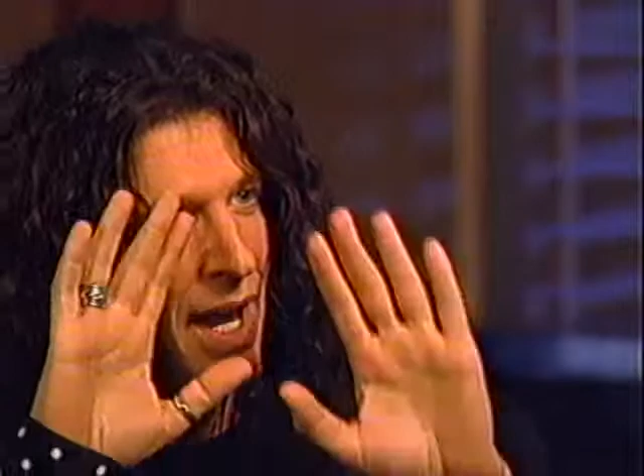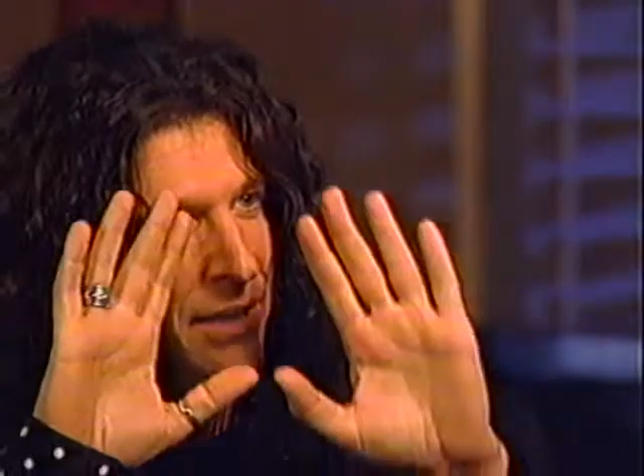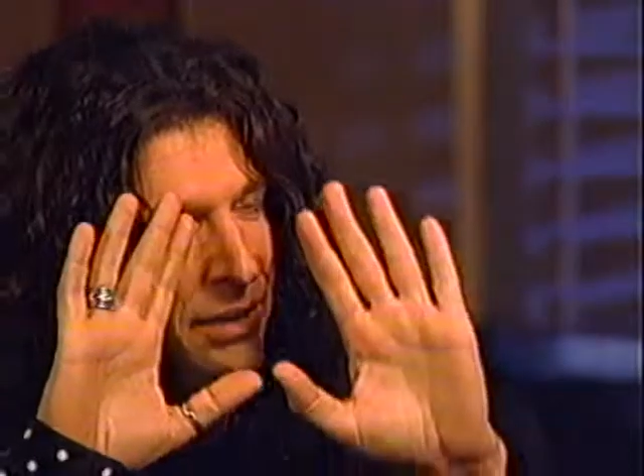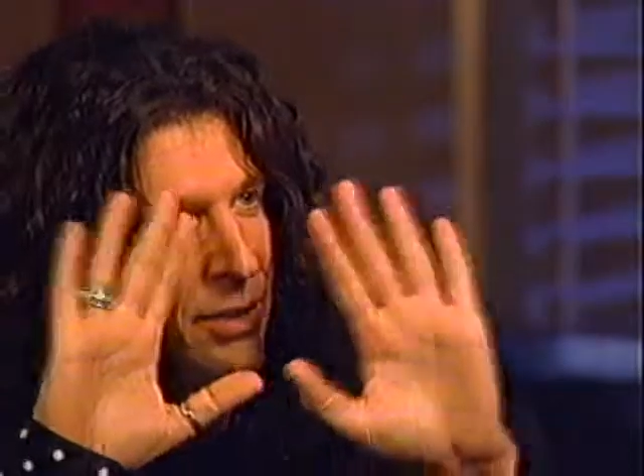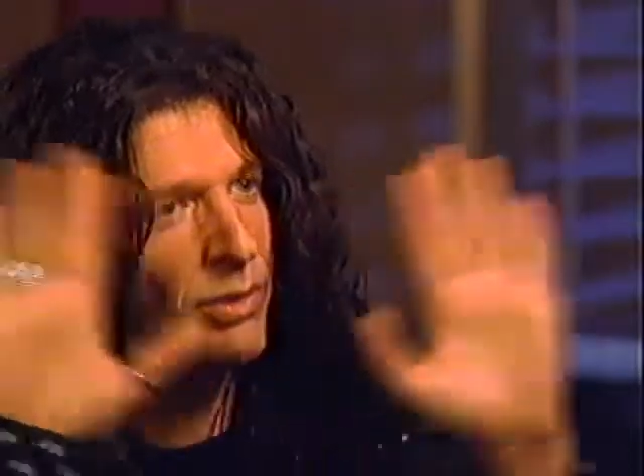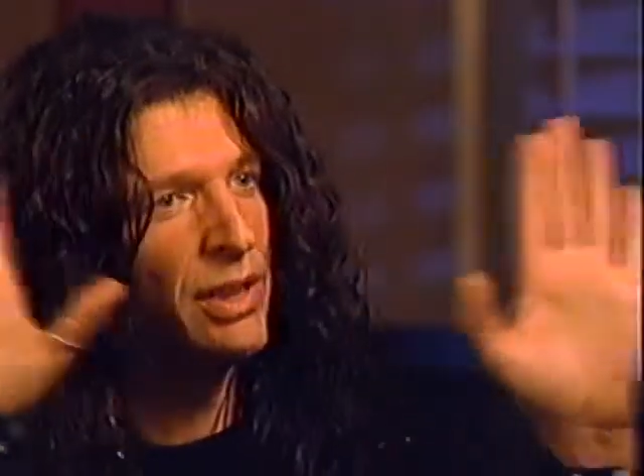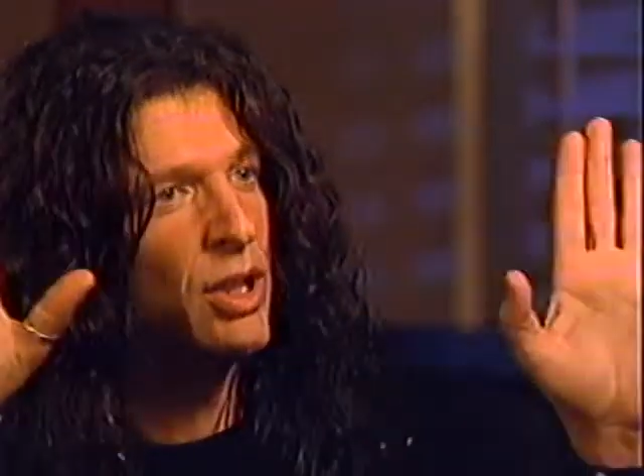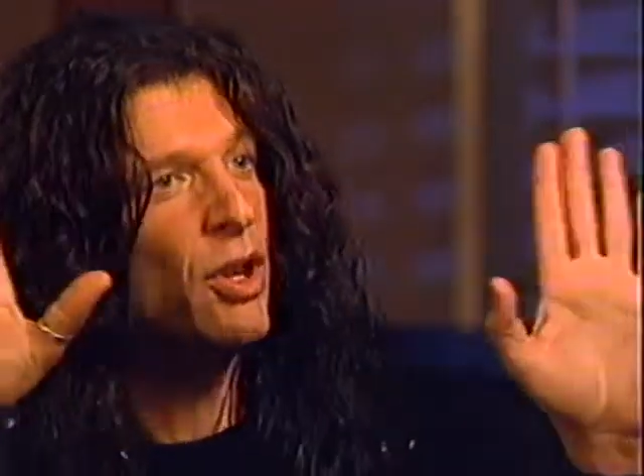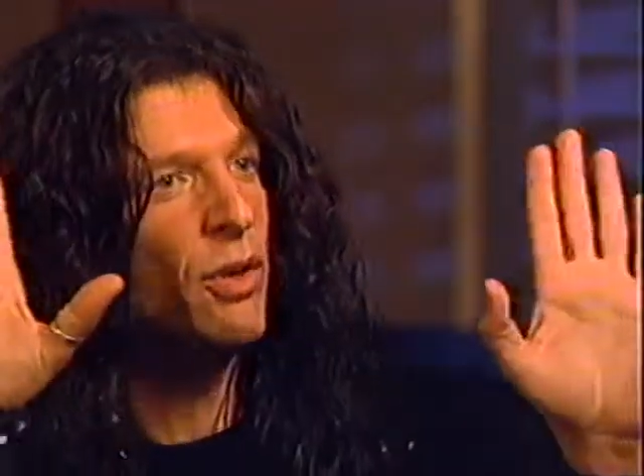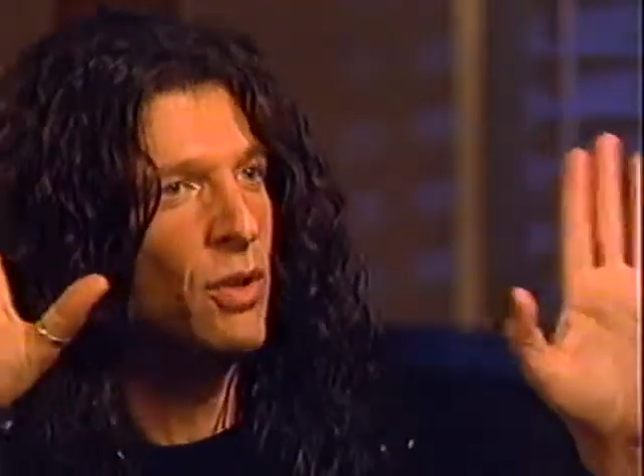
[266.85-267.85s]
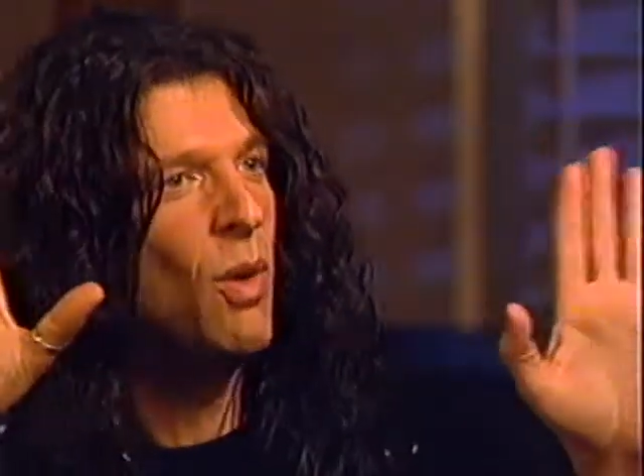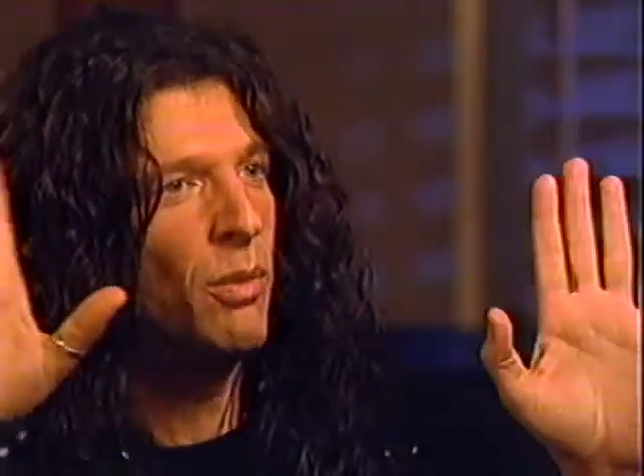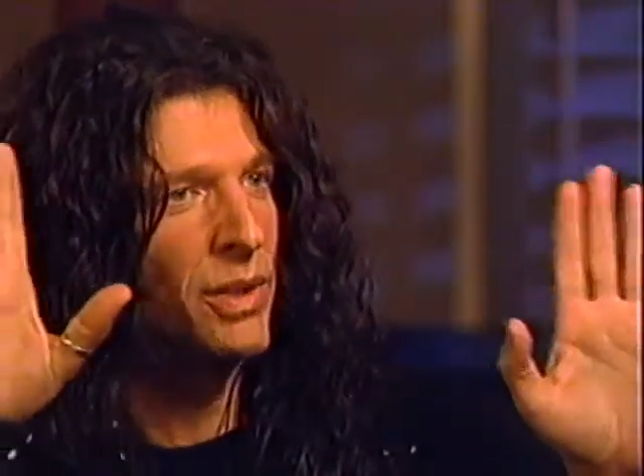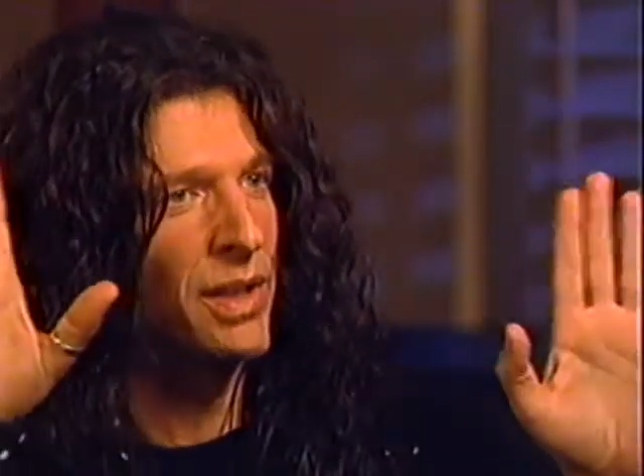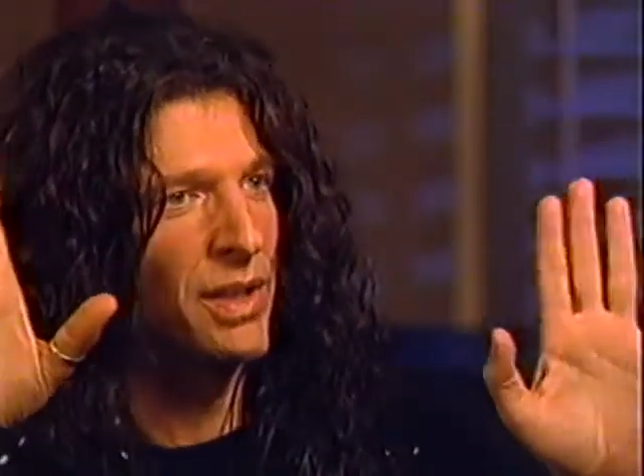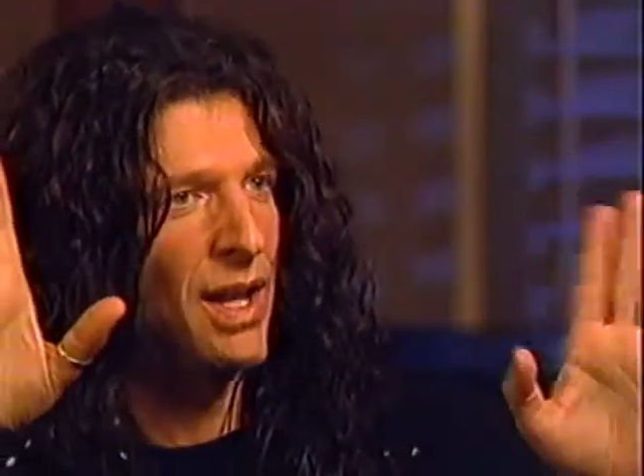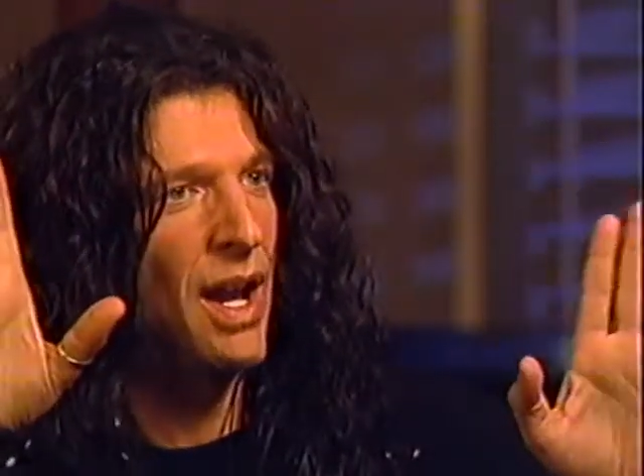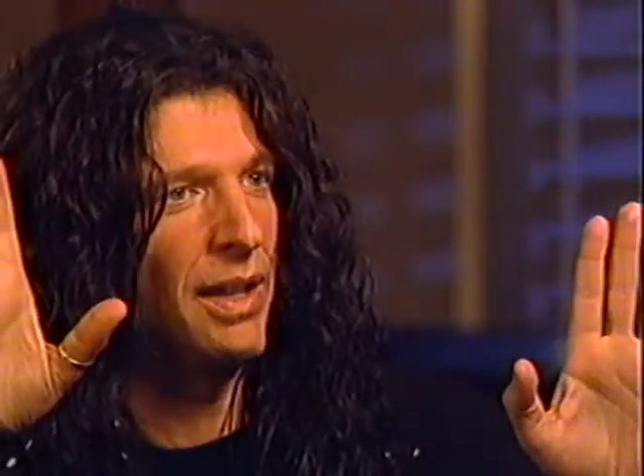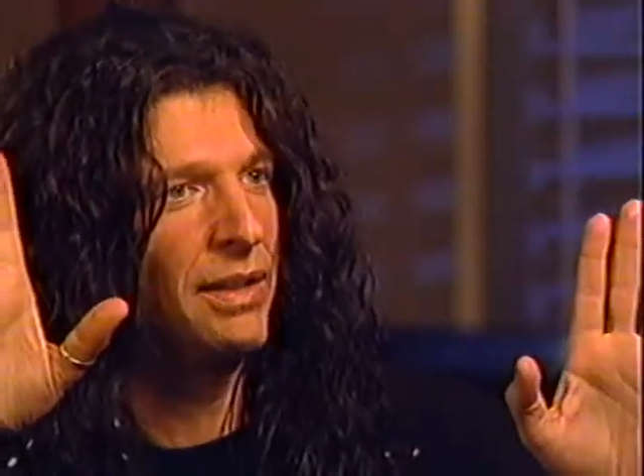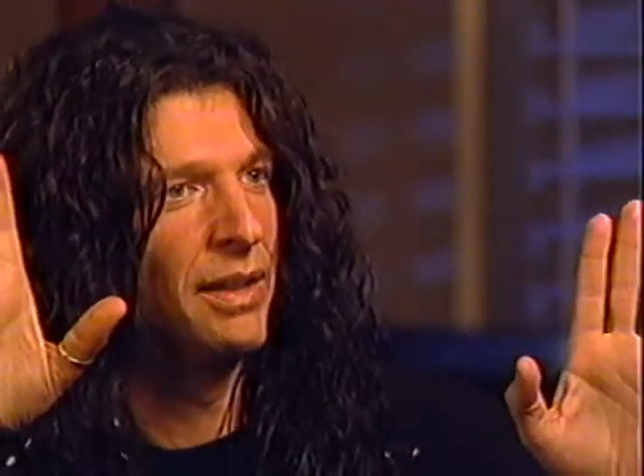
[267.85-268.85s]
and literally show you what was
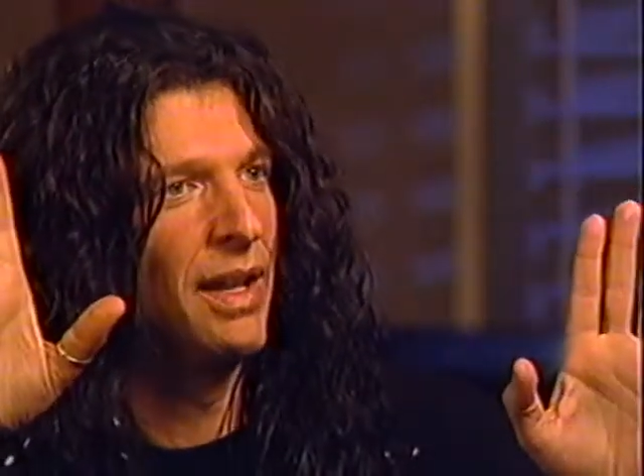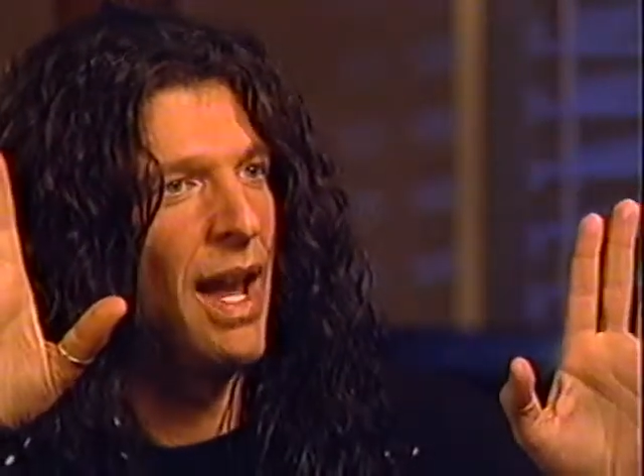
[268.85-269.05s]
inside,